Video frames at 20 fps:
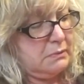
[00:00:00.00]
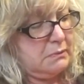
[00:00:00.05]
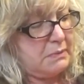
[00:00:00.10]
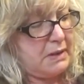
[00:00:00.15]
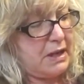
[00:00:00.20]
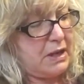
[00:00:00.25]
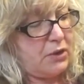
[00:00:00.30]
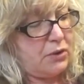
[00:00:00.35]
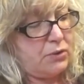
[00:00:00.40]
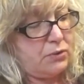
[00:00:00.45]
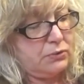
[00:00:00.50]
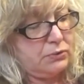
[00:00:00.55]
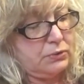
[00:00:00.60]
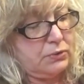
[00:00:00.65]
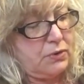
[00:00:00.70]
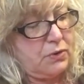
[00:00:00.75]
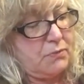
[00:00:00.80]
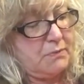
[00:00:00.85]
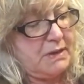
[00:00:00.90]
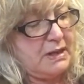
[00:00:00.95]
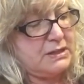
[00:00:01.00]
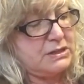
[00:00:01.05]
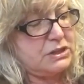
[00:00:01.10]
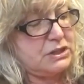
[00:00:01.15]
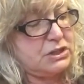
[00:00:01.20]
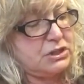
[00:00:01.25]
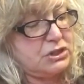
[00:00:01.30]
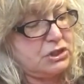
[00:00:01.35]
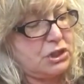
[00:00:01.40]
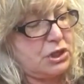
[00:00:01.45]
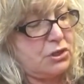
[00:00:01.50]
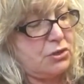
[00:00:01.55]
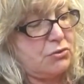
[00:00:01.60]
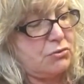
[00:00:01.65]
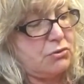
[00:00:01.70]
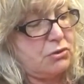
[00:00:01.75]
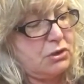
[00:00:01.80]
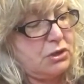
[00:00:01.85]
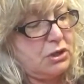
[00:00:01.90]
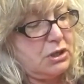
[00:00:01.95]
by Old Crow Medicine Show,
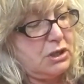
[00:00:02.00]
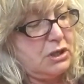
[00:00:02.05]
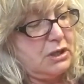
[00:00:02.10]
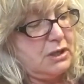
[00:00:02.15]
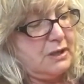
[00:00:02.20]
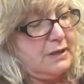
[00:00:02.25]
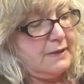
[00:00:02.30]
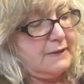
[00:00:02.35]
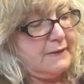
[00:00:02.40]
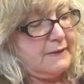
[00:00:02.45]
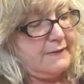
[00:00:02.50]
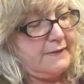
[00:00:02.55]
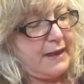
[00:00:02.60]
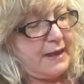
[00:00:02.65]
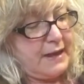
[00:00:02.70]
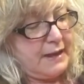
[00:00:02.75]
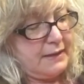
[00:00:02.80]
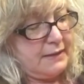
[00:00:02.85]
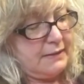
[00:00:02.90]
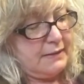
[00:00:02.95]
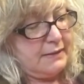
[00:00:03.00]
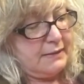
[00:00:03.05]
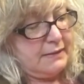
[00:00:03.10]
that